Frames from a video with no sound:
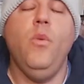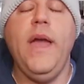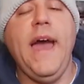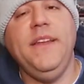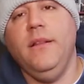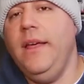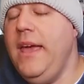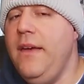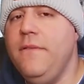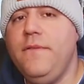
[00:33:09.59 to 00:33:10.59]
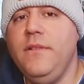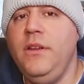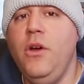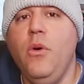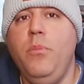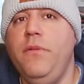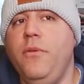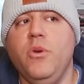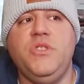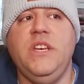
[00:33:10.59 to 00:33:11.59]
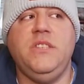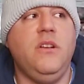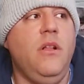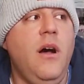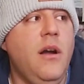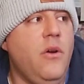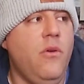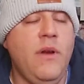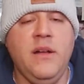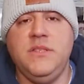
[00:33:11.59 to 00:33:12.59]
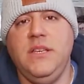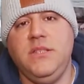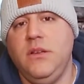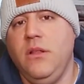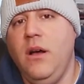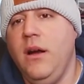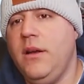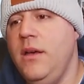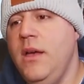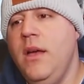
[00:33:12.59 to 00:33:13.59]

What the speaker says: We had to leave, before 6 o'clock or around 6 o'clock.